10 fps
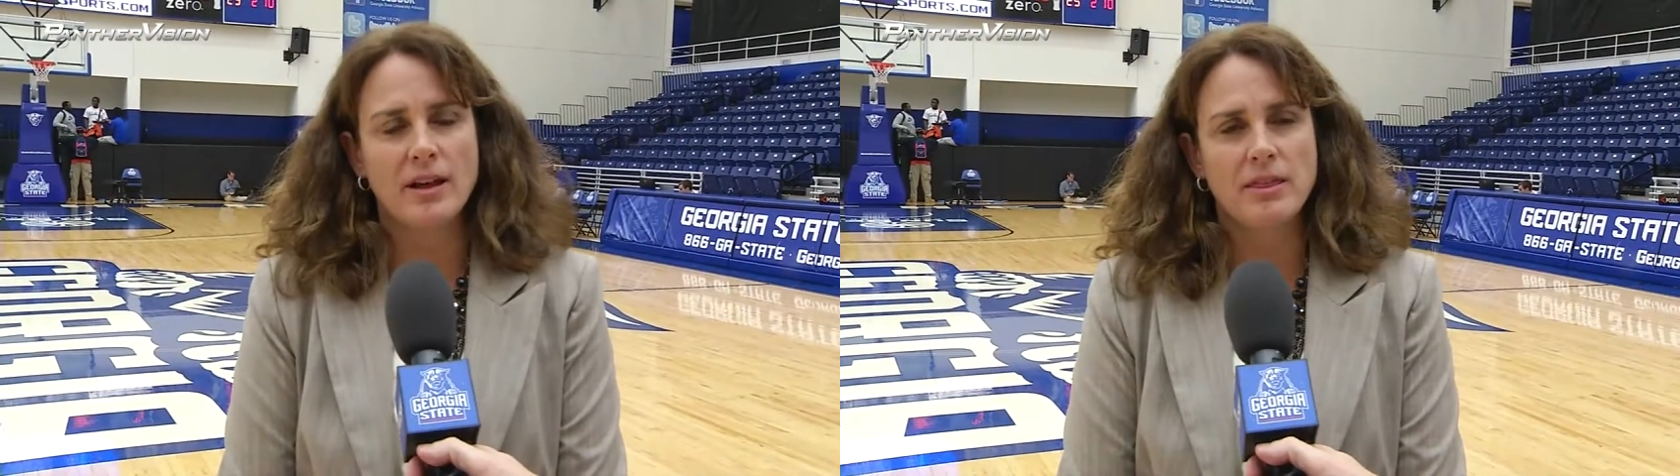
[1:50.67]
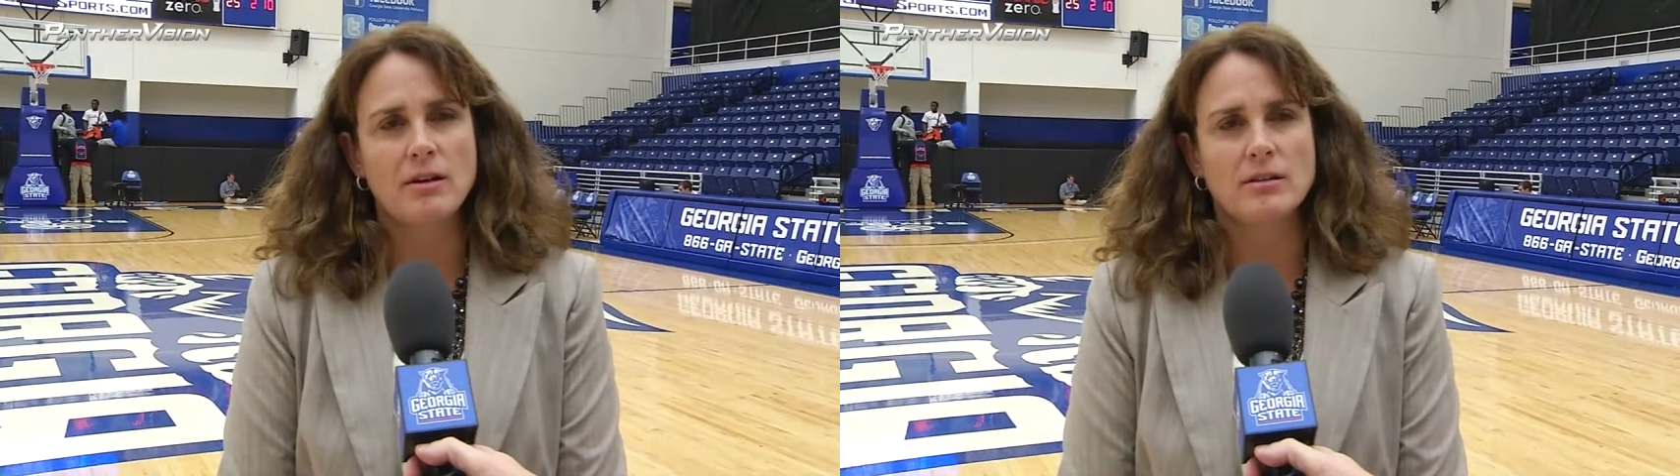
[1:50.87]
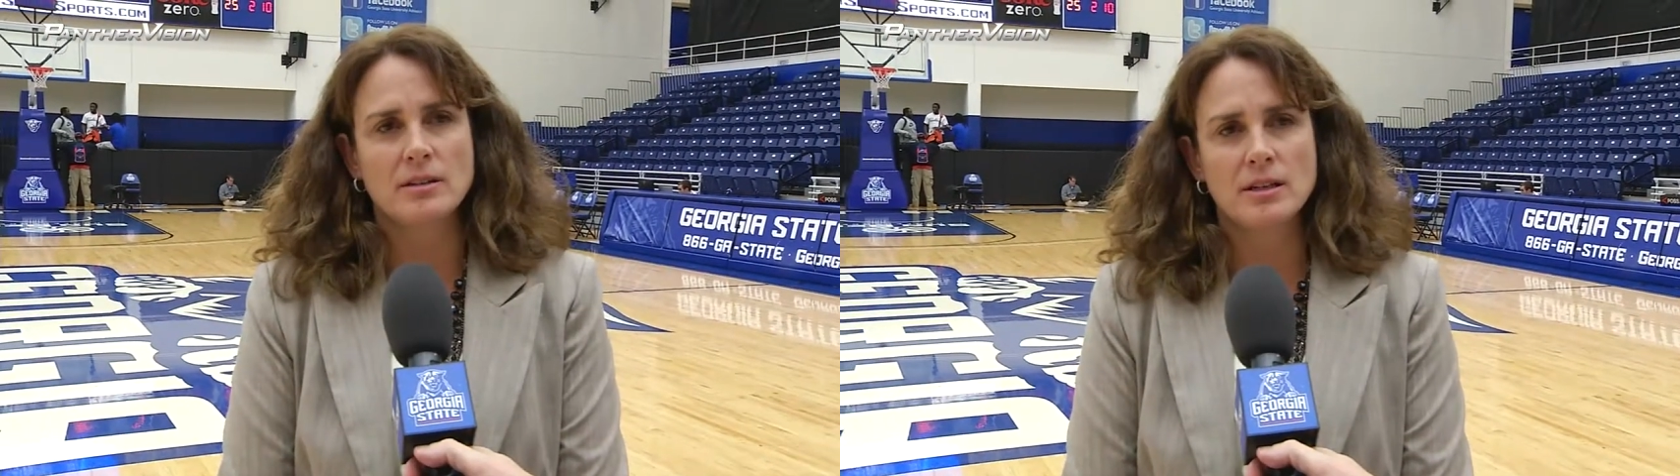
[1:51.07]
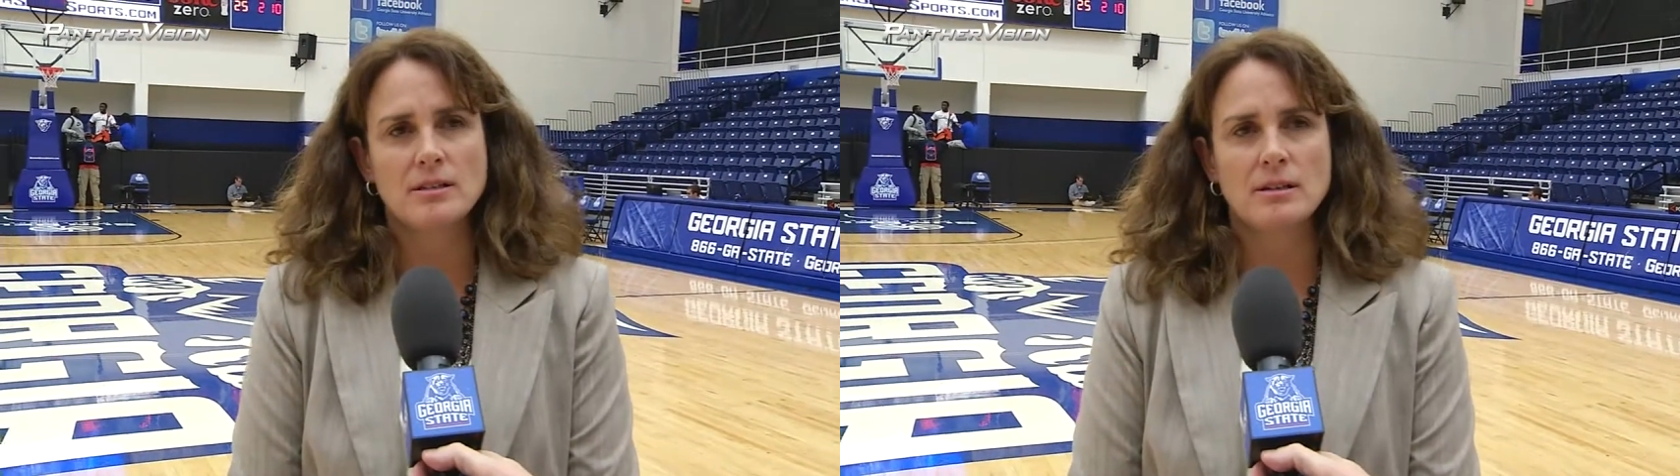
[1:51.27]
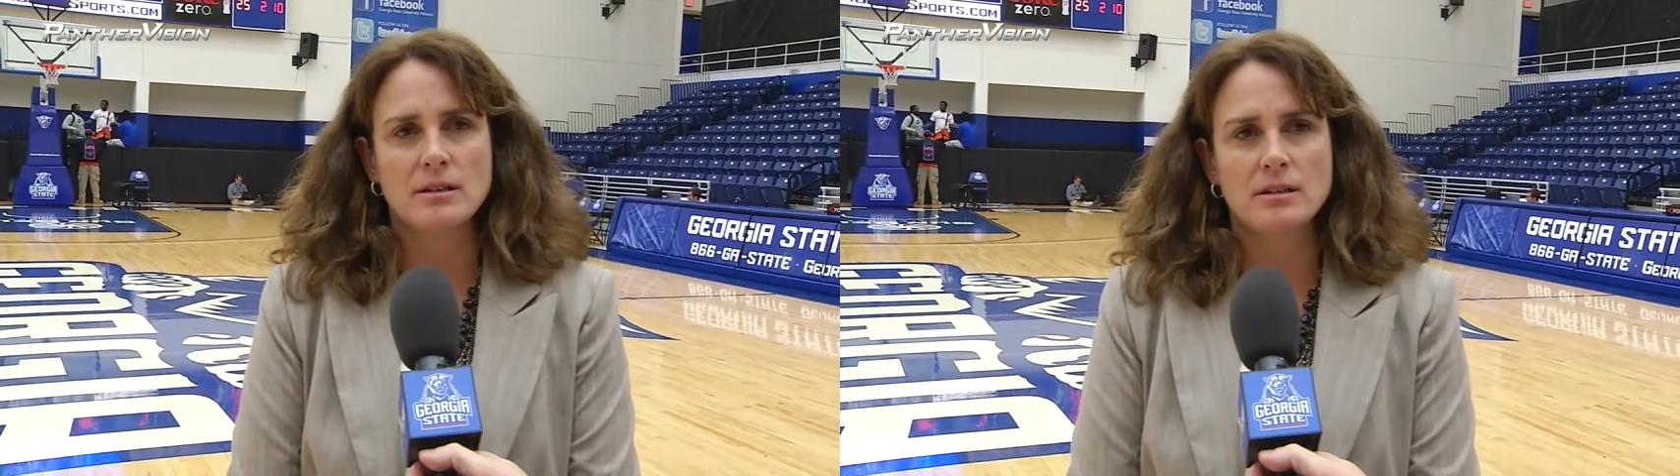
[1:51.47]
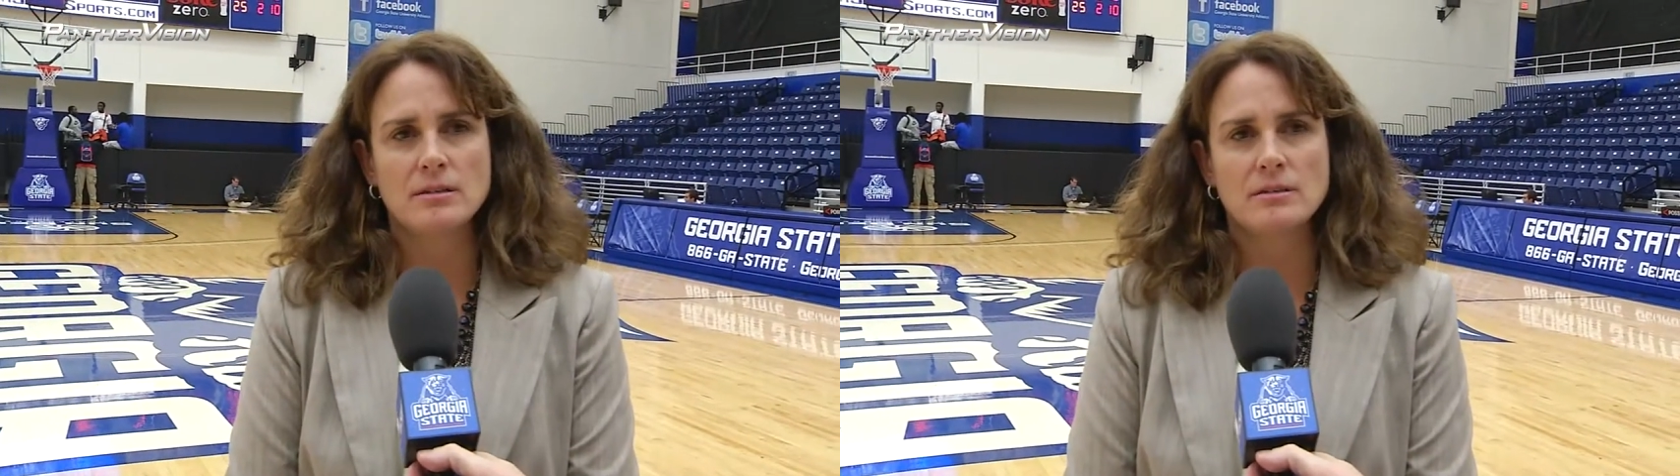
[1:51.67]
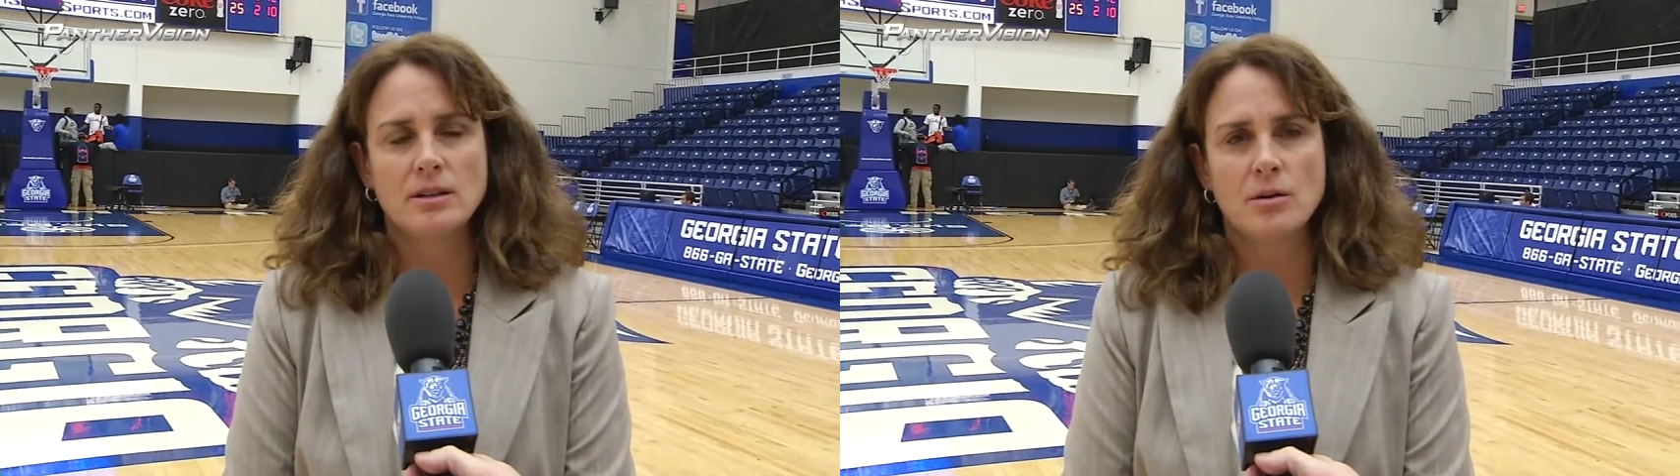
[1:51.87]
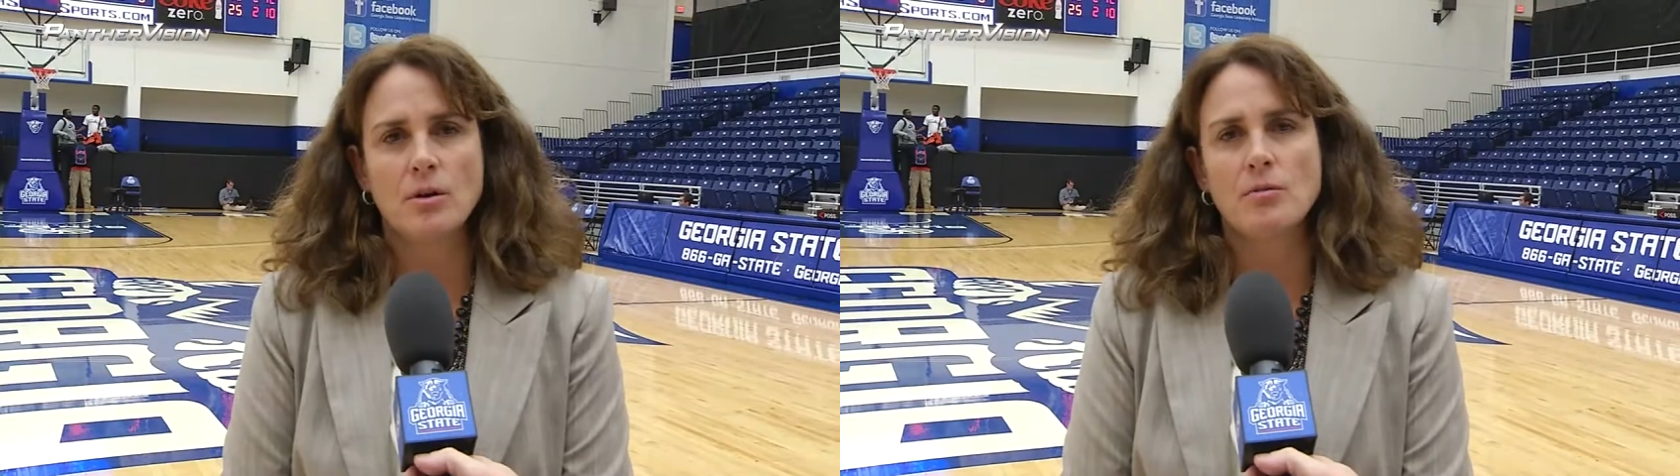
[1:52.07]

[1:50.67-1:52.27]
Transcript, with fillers: I thought that, uh, you know,